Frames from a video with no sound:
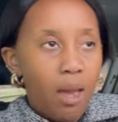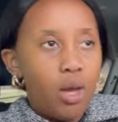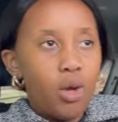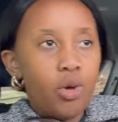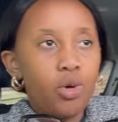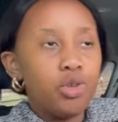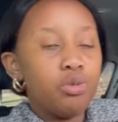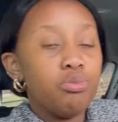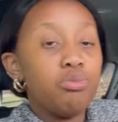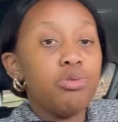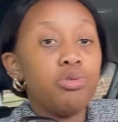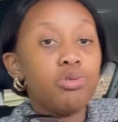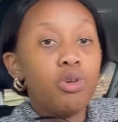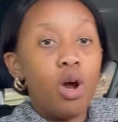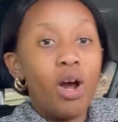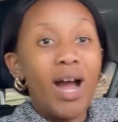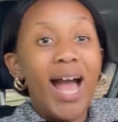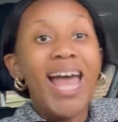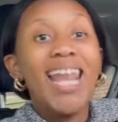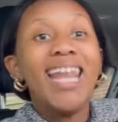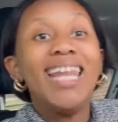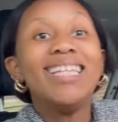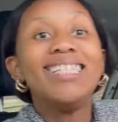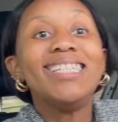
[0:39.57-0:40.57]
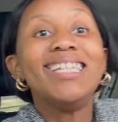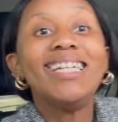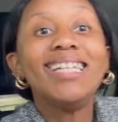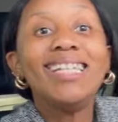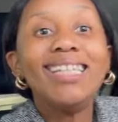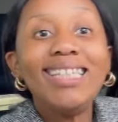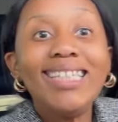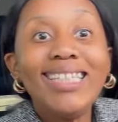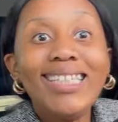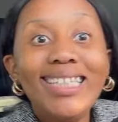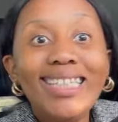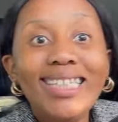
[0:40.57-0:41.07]
Could be wrong,
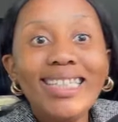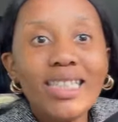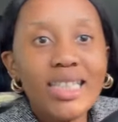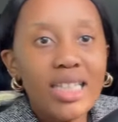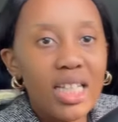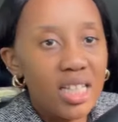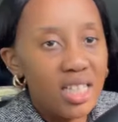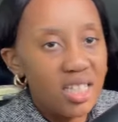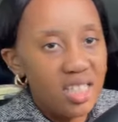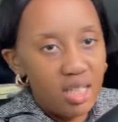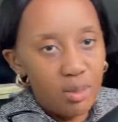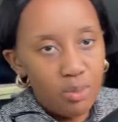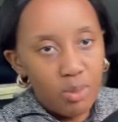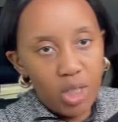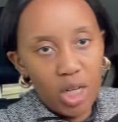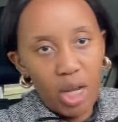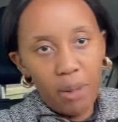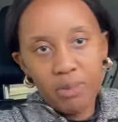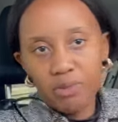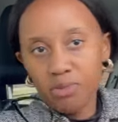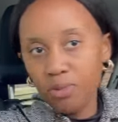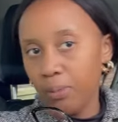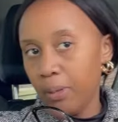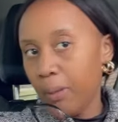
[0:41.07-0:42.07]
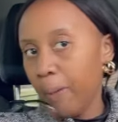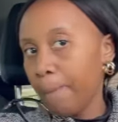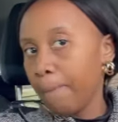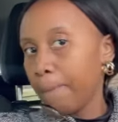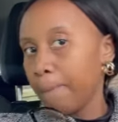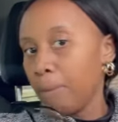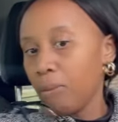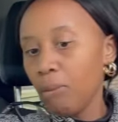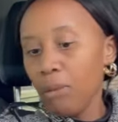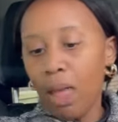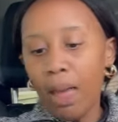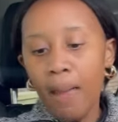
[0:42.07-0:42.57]
allegedly, in case someone comes to me.
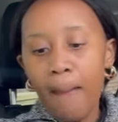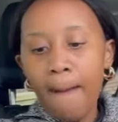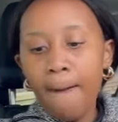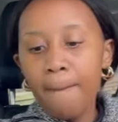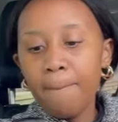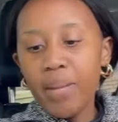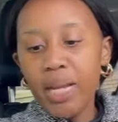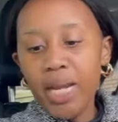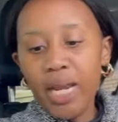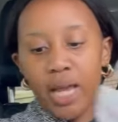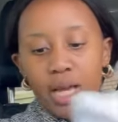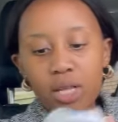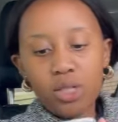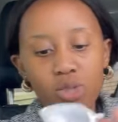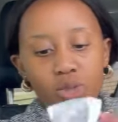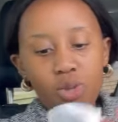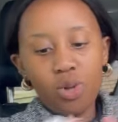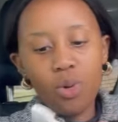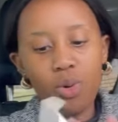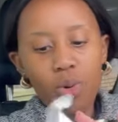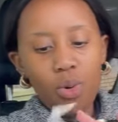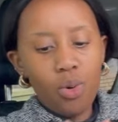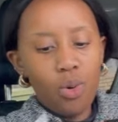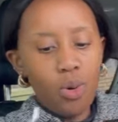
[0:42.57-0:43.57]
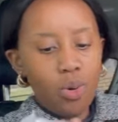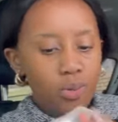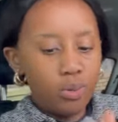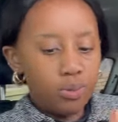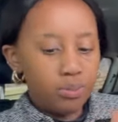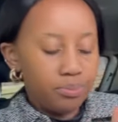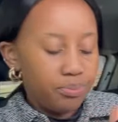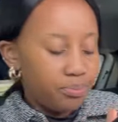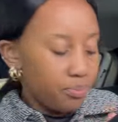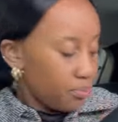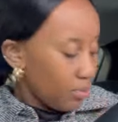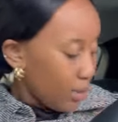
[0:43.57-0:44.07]
But yeah, so
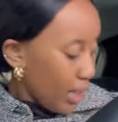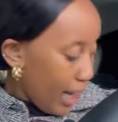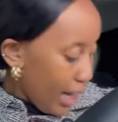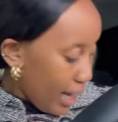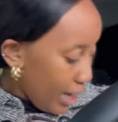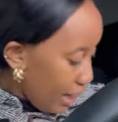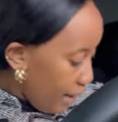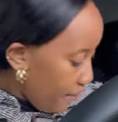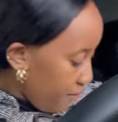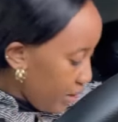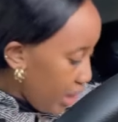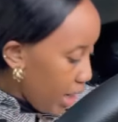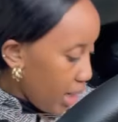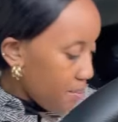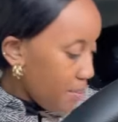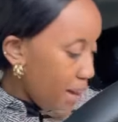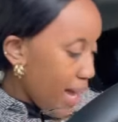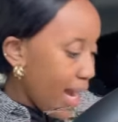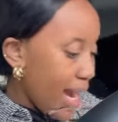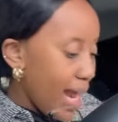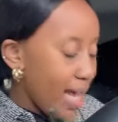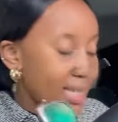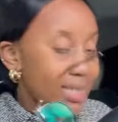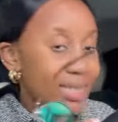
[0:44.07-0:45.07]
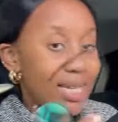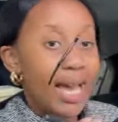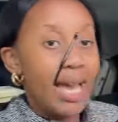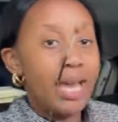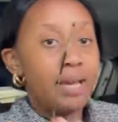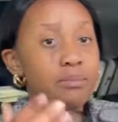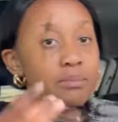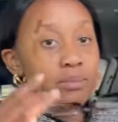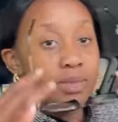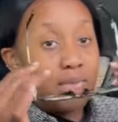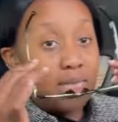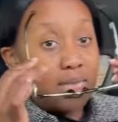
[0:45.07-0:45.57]
I haven't had my lunch. I
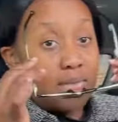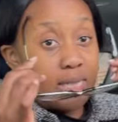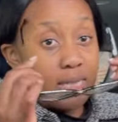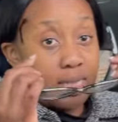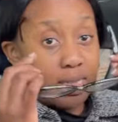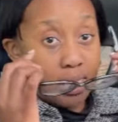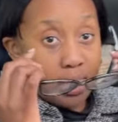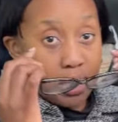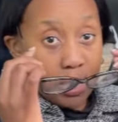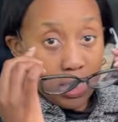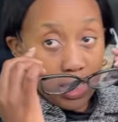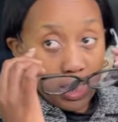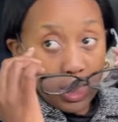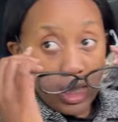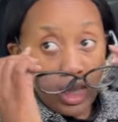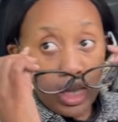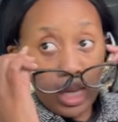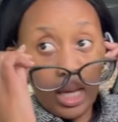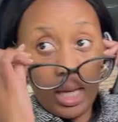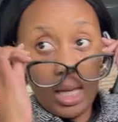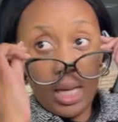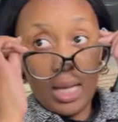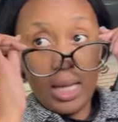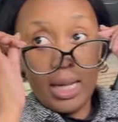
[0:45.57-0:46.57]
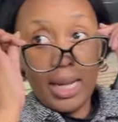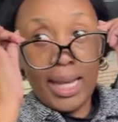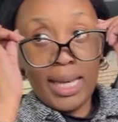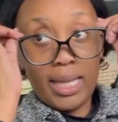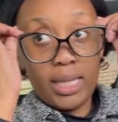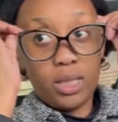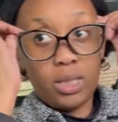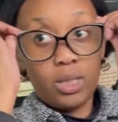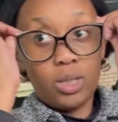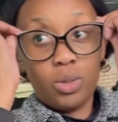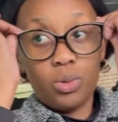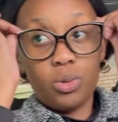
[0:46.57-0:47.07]
am dizzy.
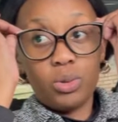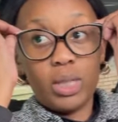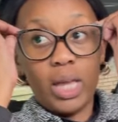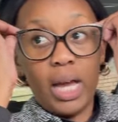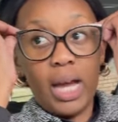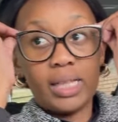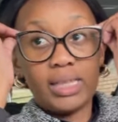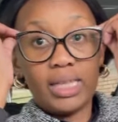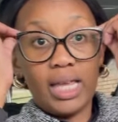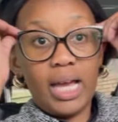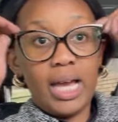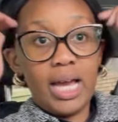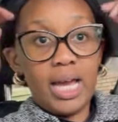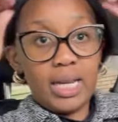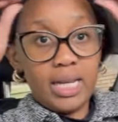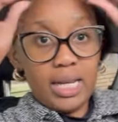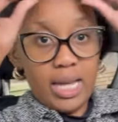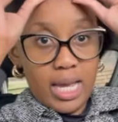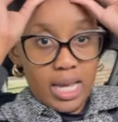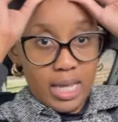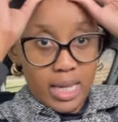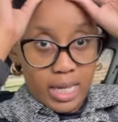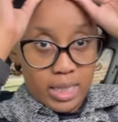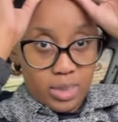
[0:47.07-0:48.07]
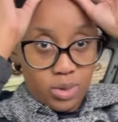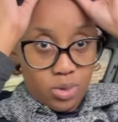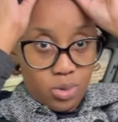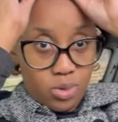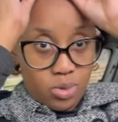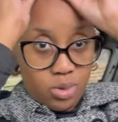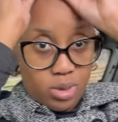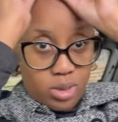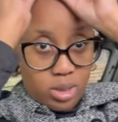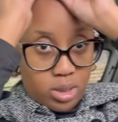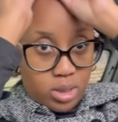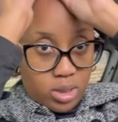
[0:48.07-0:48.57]
Like, I
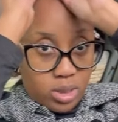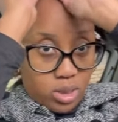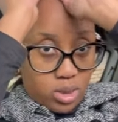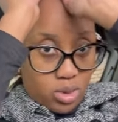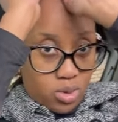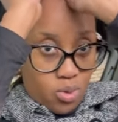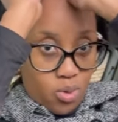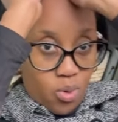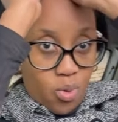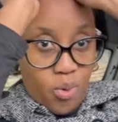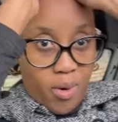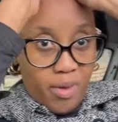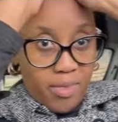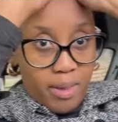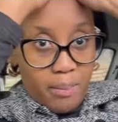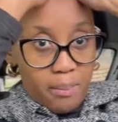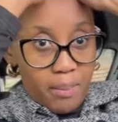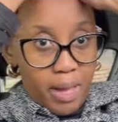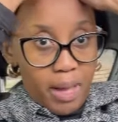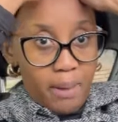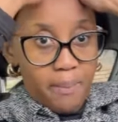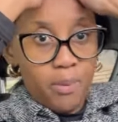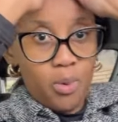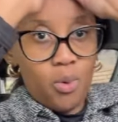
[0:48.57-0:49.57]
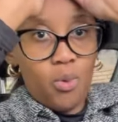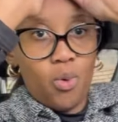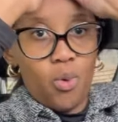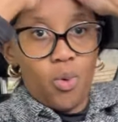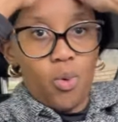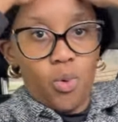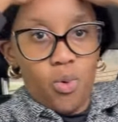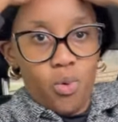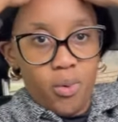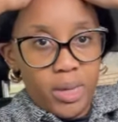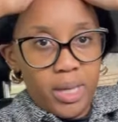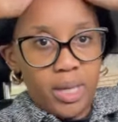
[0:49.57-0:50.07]
don't know whether I'm coming or
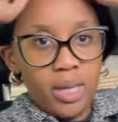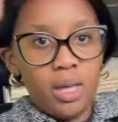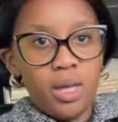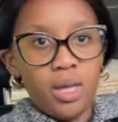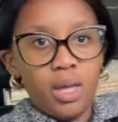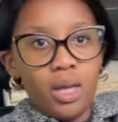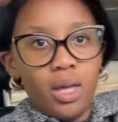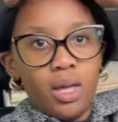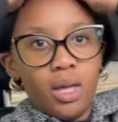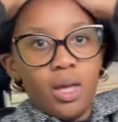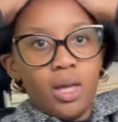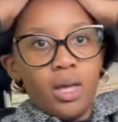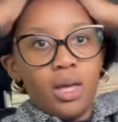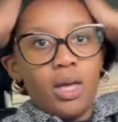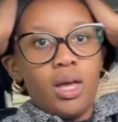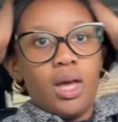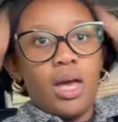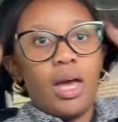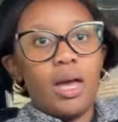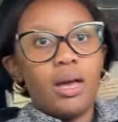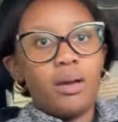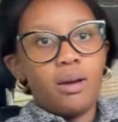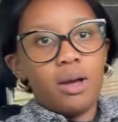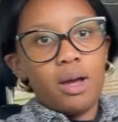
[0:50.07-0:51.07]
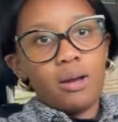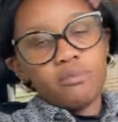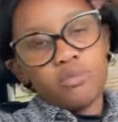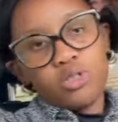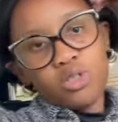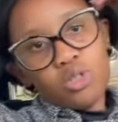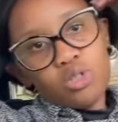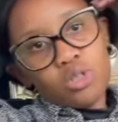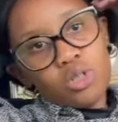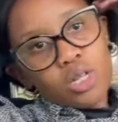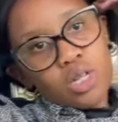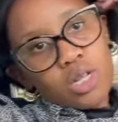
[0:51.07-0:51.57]
going. I'm
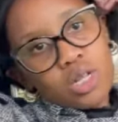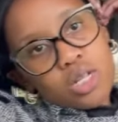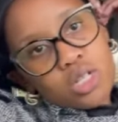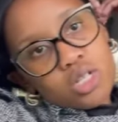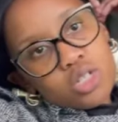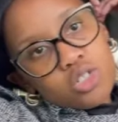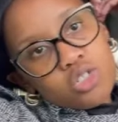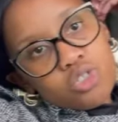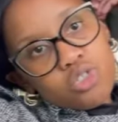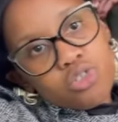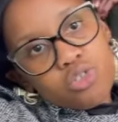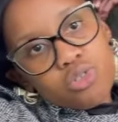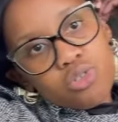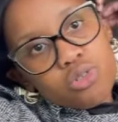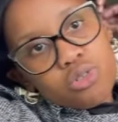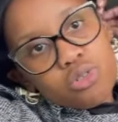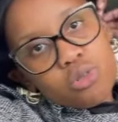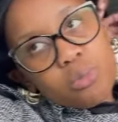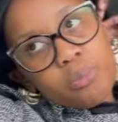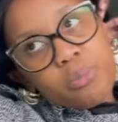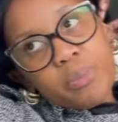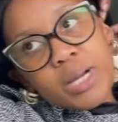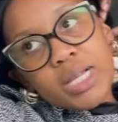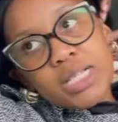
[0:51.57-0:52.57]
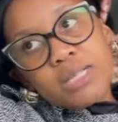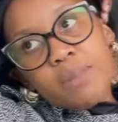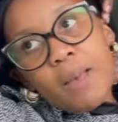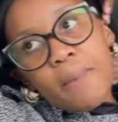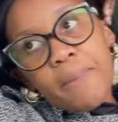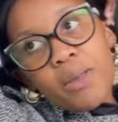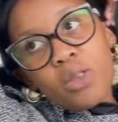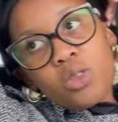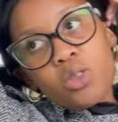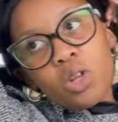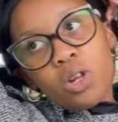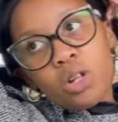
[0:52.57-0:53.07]
just gonna pass by
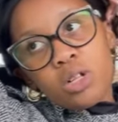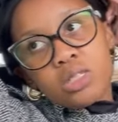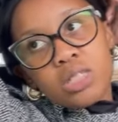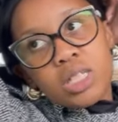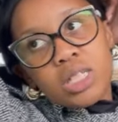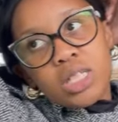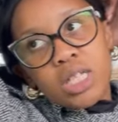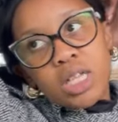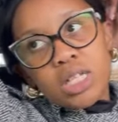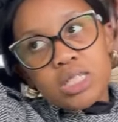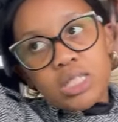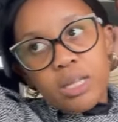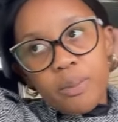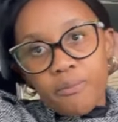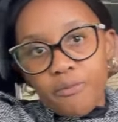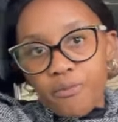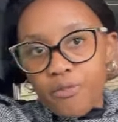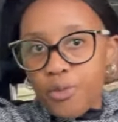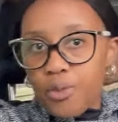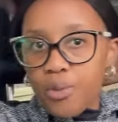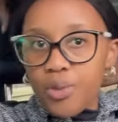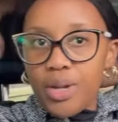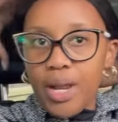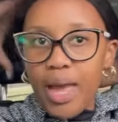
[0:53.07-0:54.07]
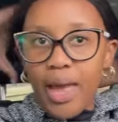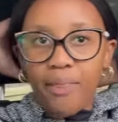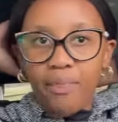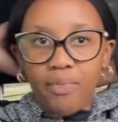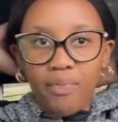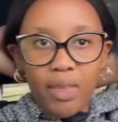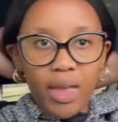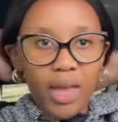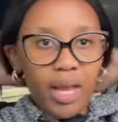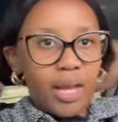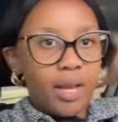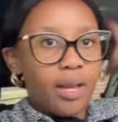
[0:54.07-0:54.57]
McDonald's and get some food and
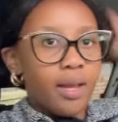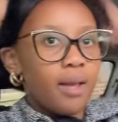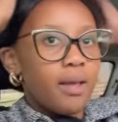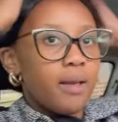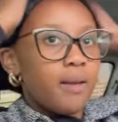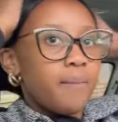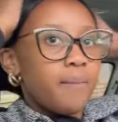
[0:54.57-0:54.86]
then